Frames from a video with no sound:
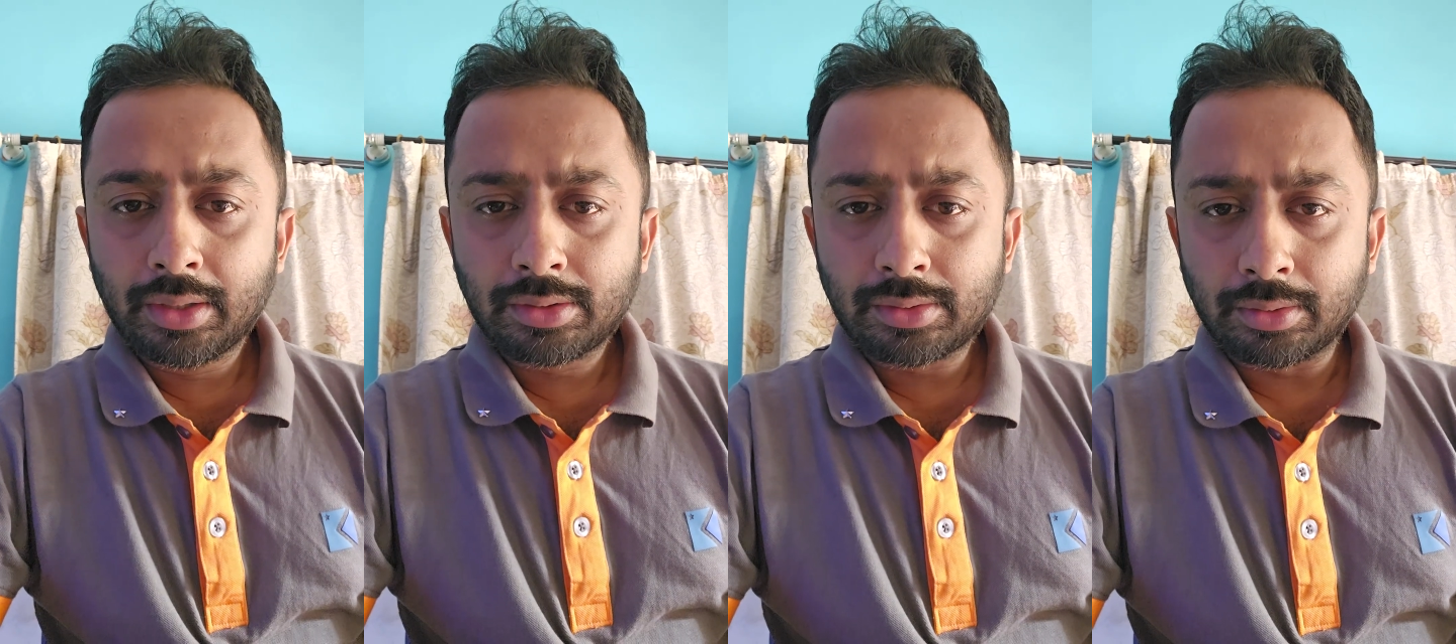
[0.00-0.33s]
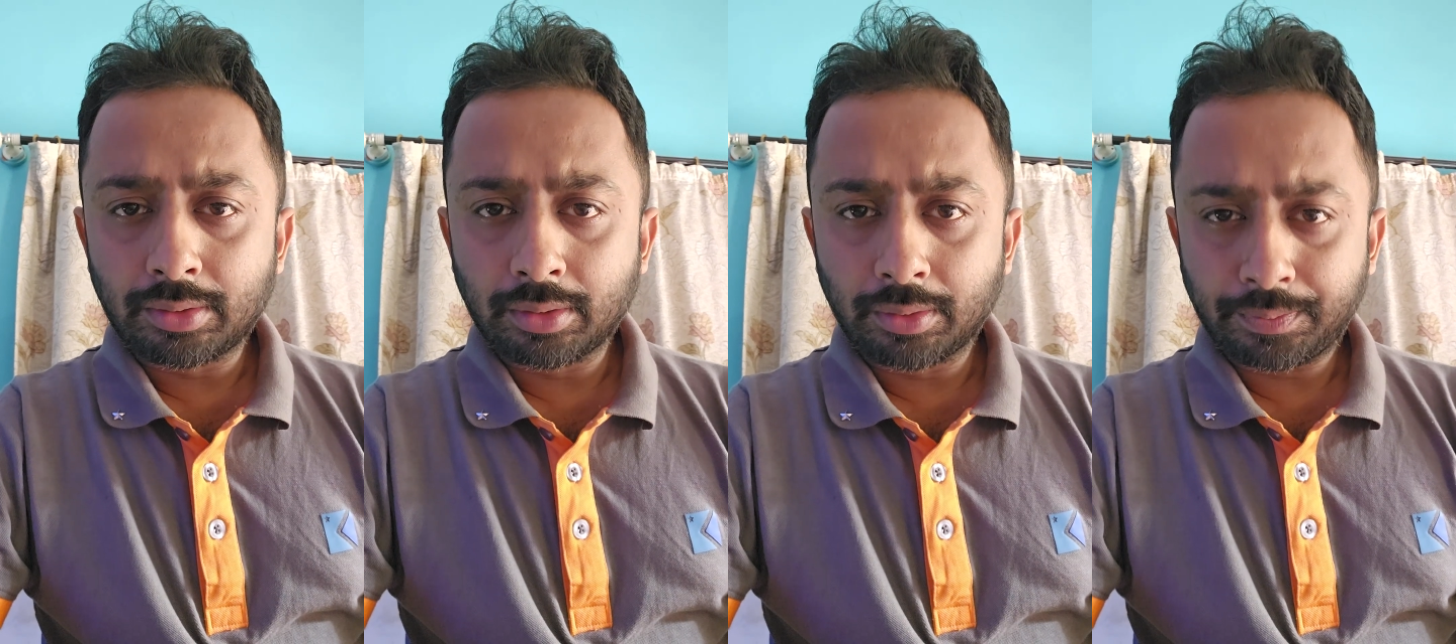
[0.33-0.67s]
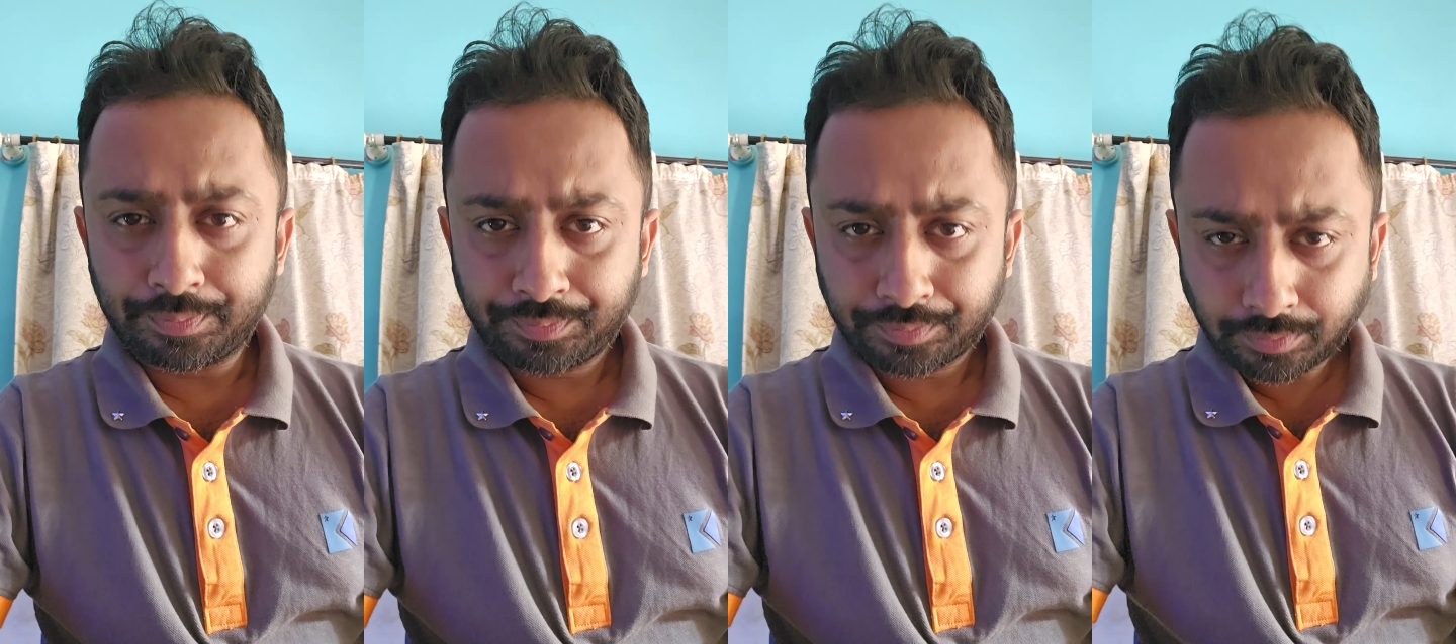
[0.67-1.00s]
So
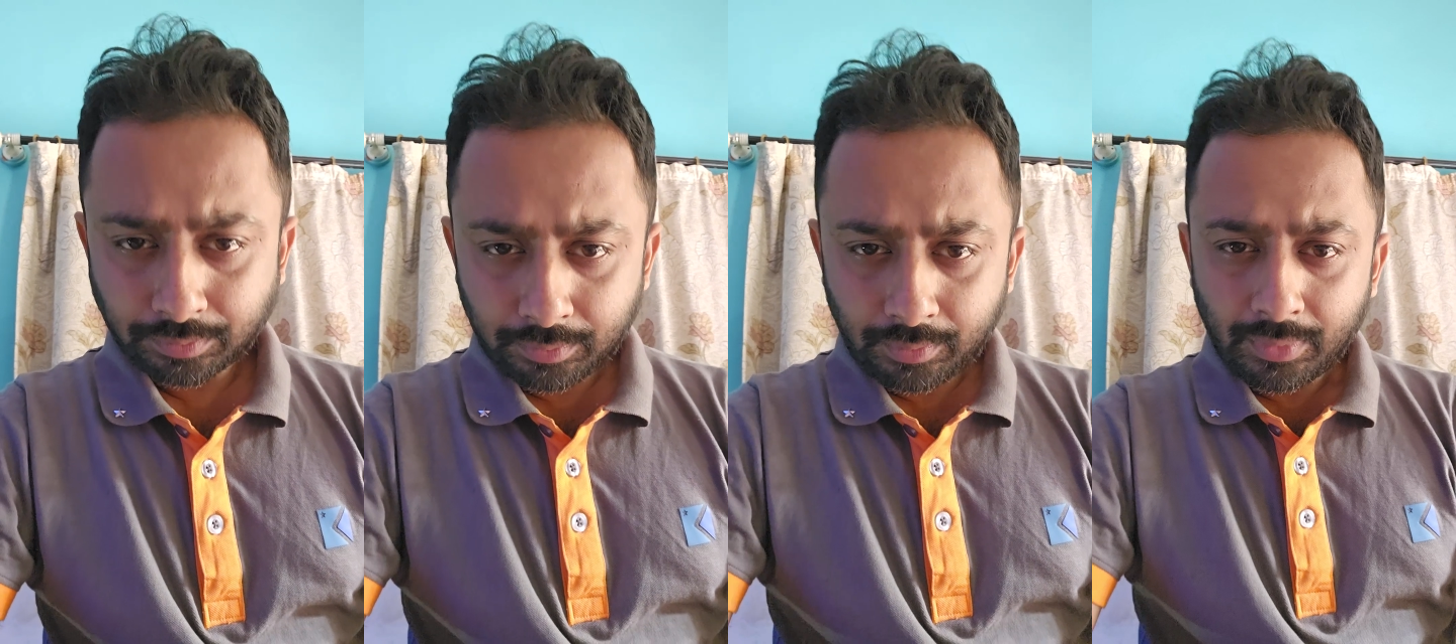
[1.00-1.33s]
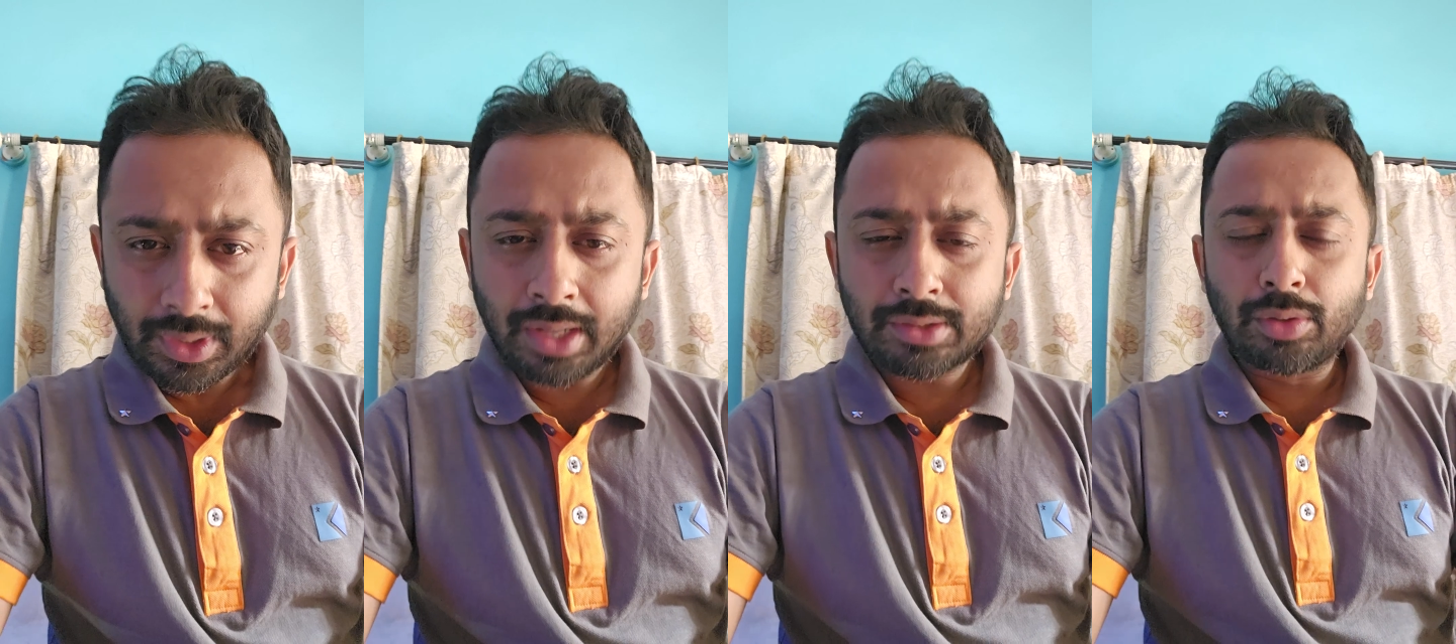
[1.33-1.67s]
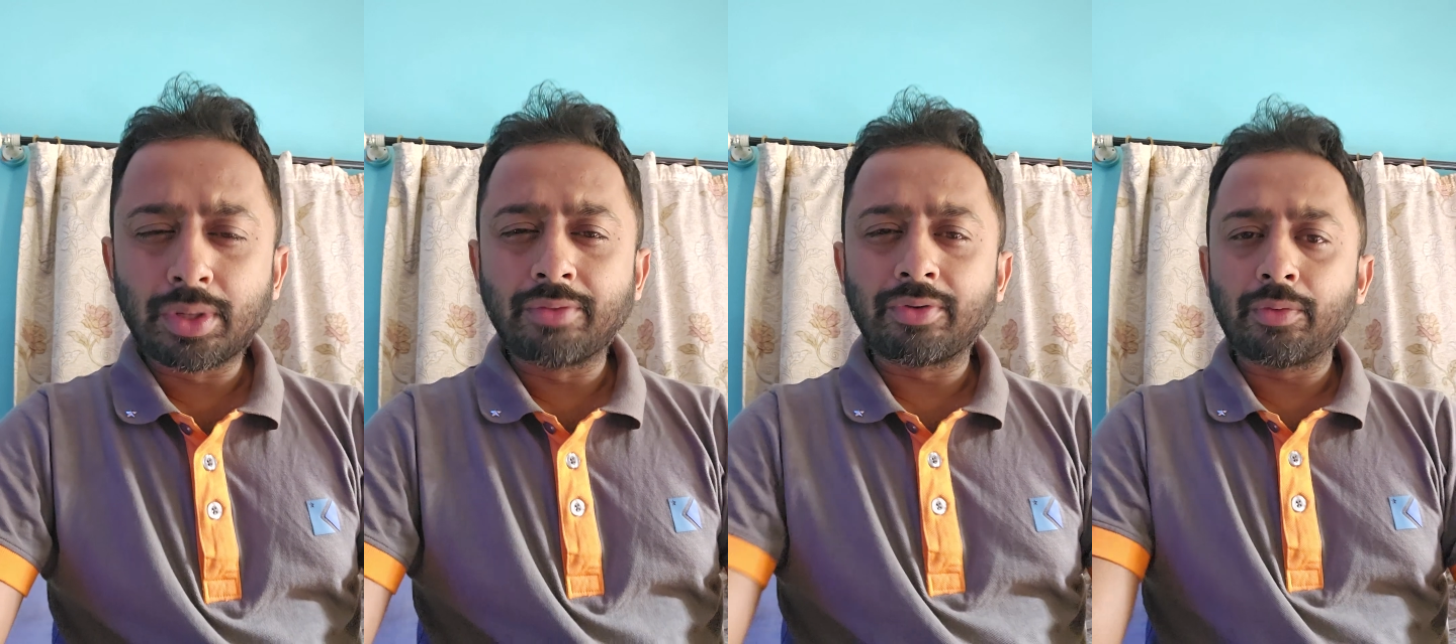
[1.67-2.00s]
I was
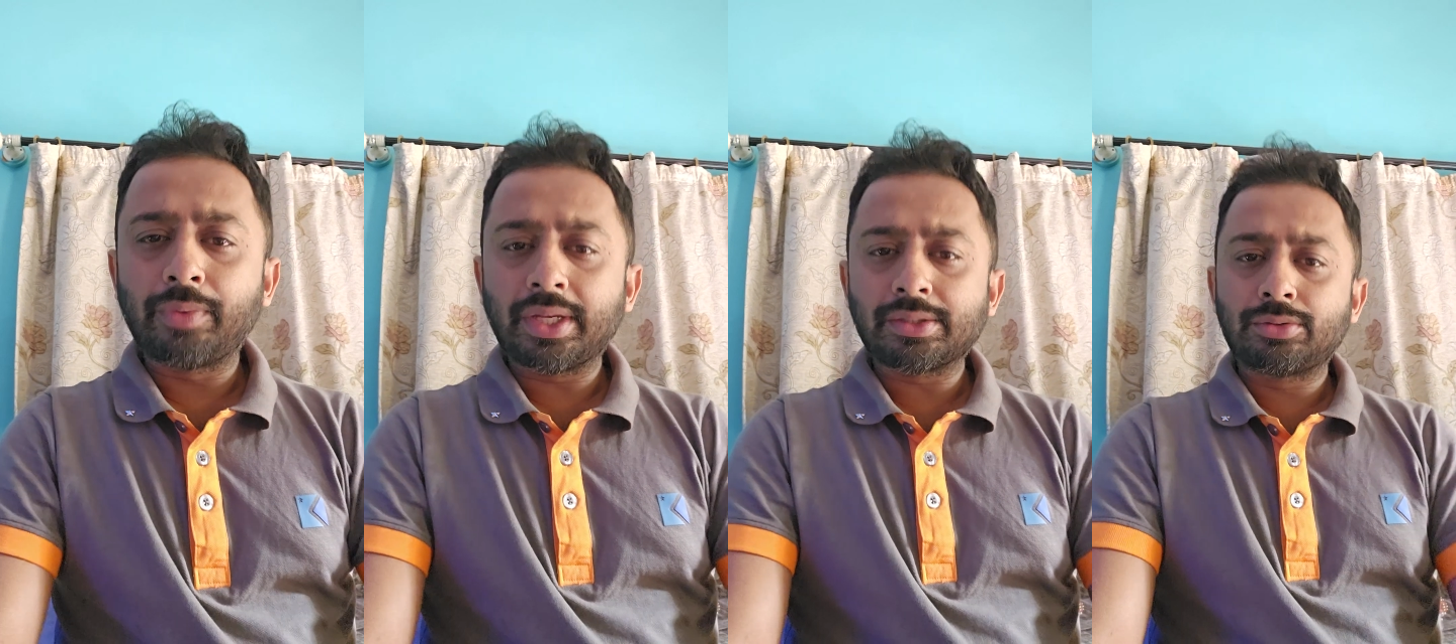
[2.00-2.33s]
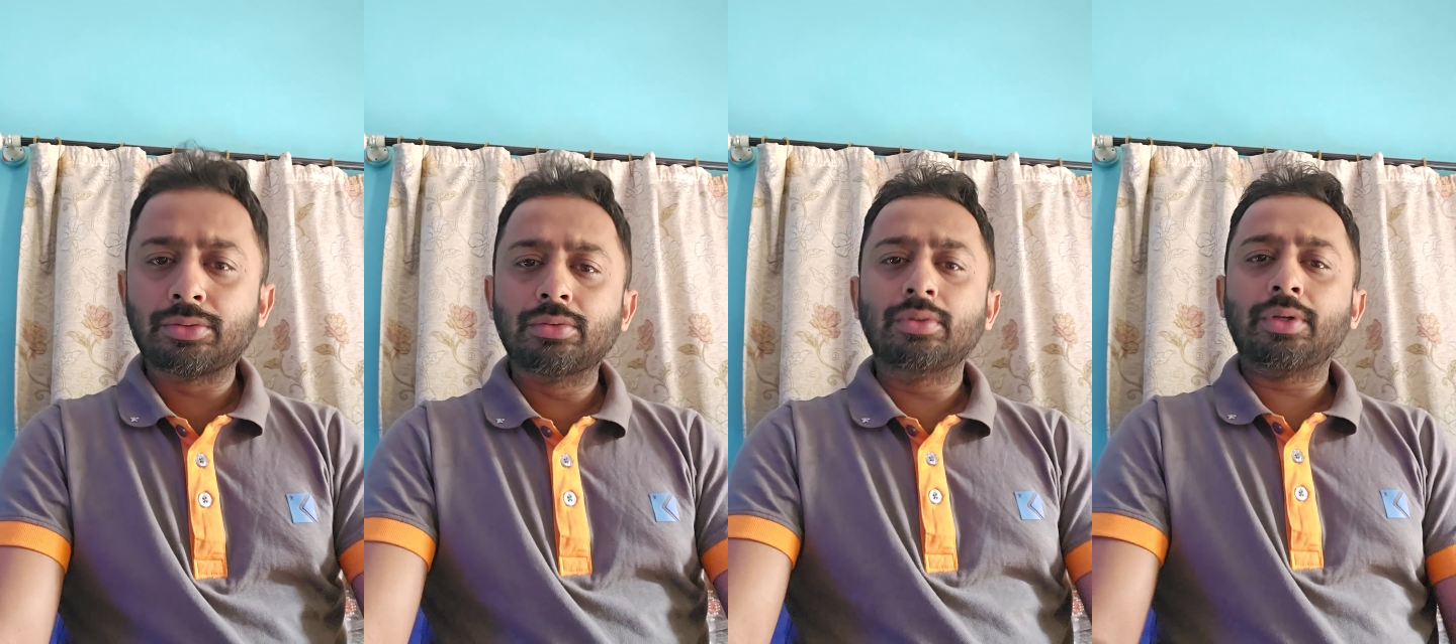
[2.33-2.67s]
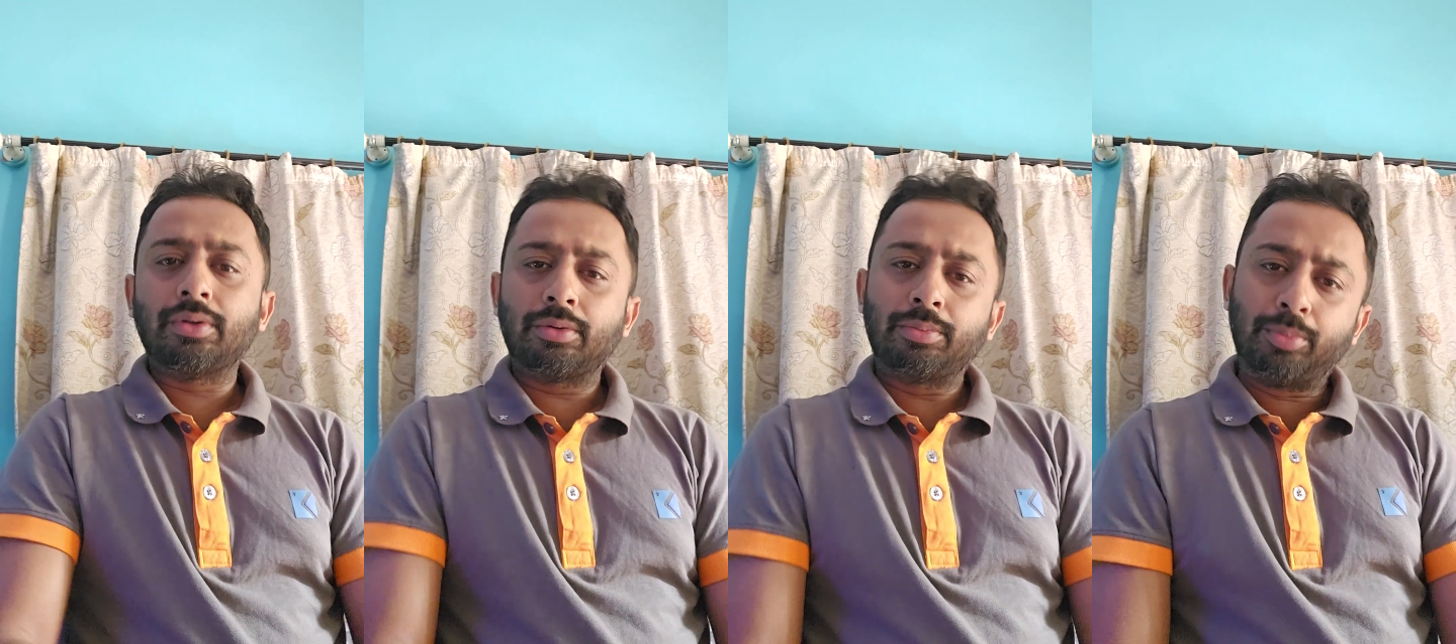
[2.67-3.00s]
looking for ways
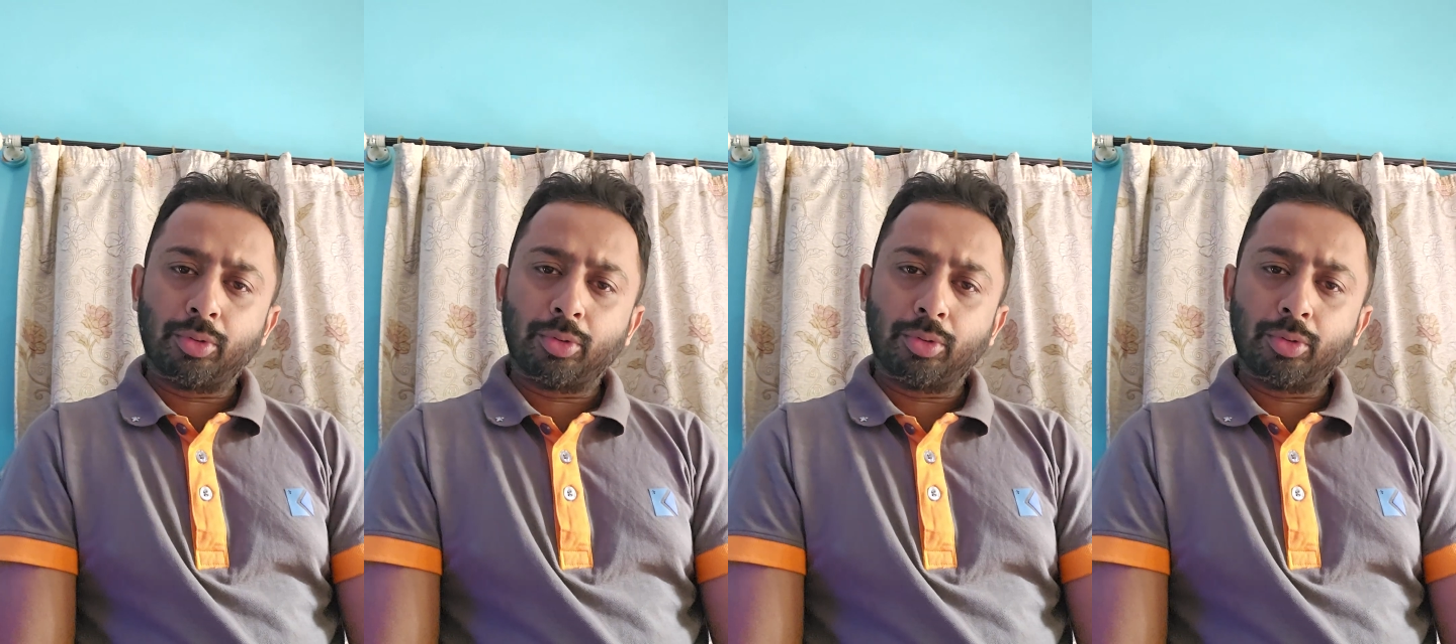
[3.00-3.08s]
to